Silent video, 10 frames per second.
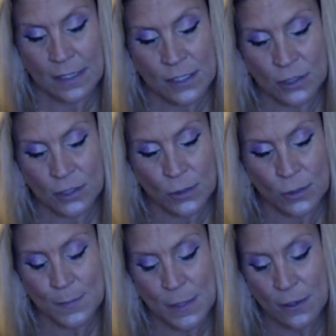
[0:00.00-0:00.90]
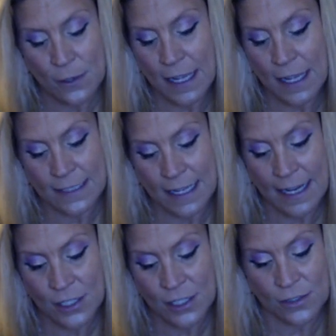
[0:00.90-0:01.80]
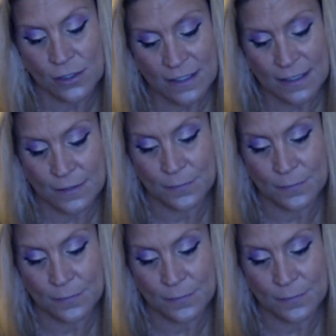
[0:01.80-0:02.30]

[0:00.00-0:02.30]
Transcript: Dear Lord, Spirit Guides and Angels,